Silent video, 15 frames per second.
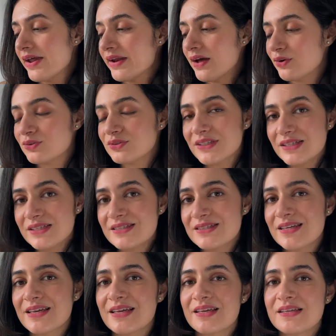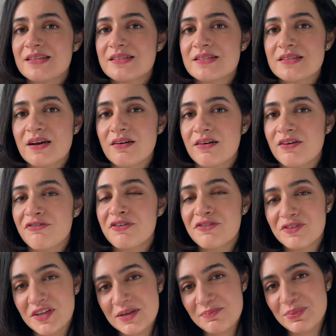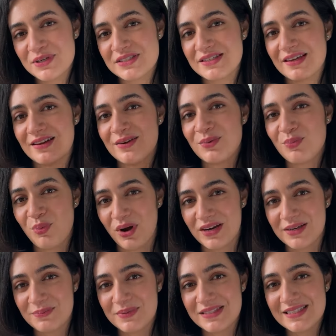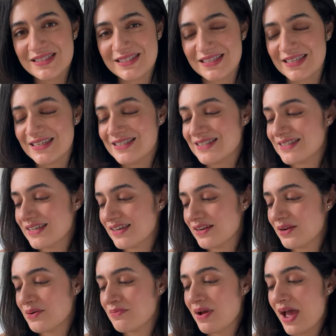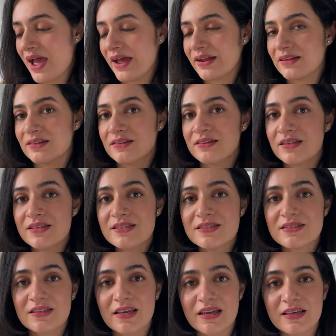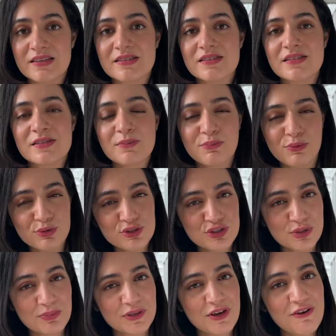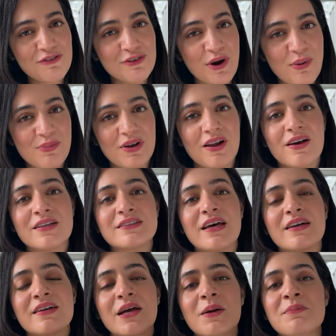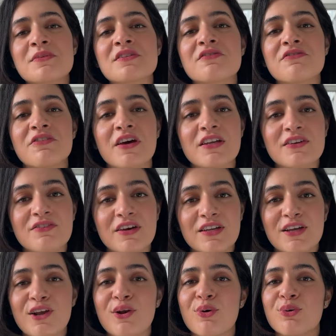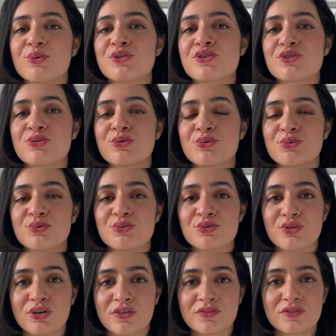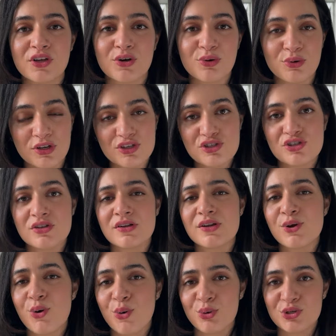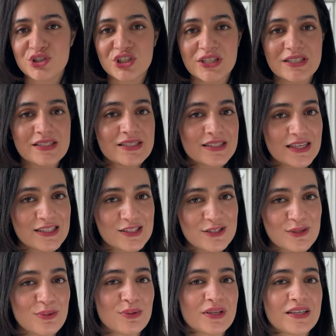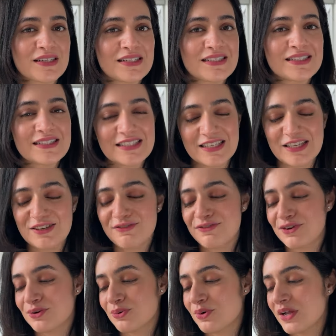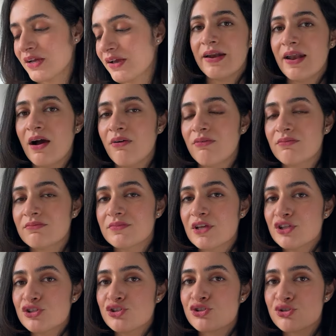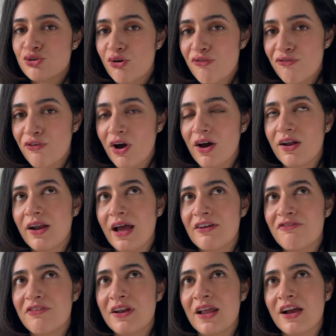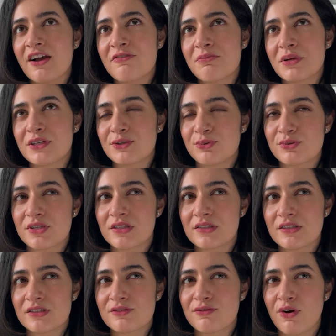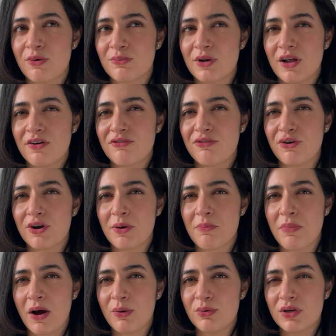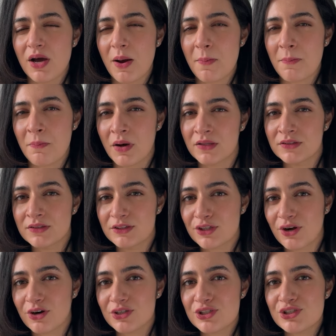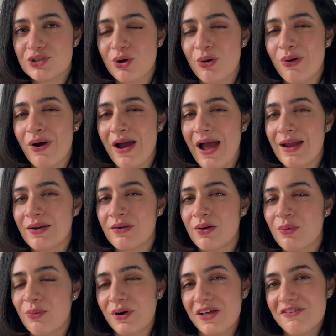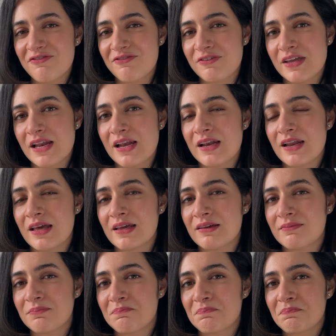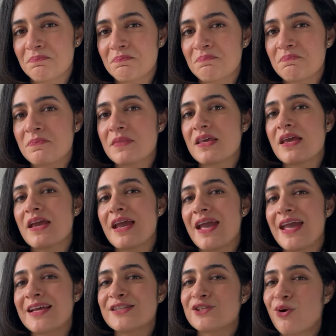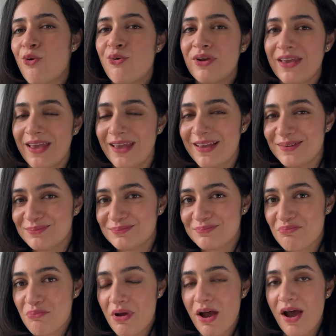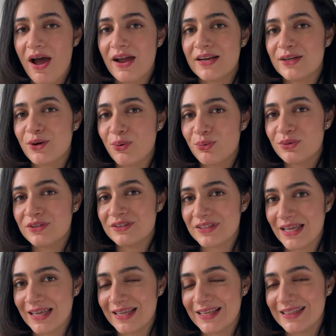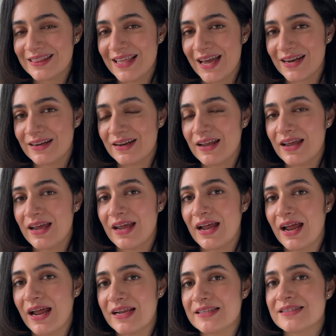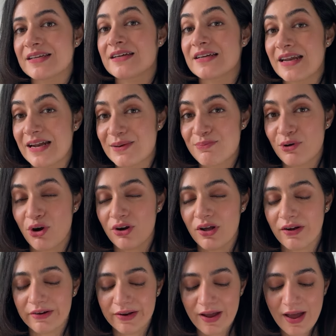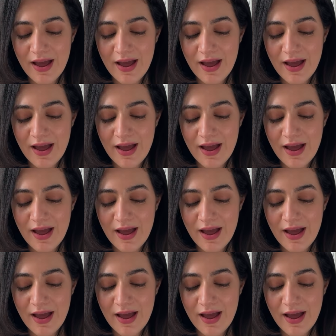Now, this is a 15% vitamin C serum, and this is supposed to be a formula that comes very, very close to sort of the original OG skinsuccinct CE ferulic. Now, so far, I feel like I've been using this formula for about a month or so, and what I feel like it's okay. I don't think that it's a great product.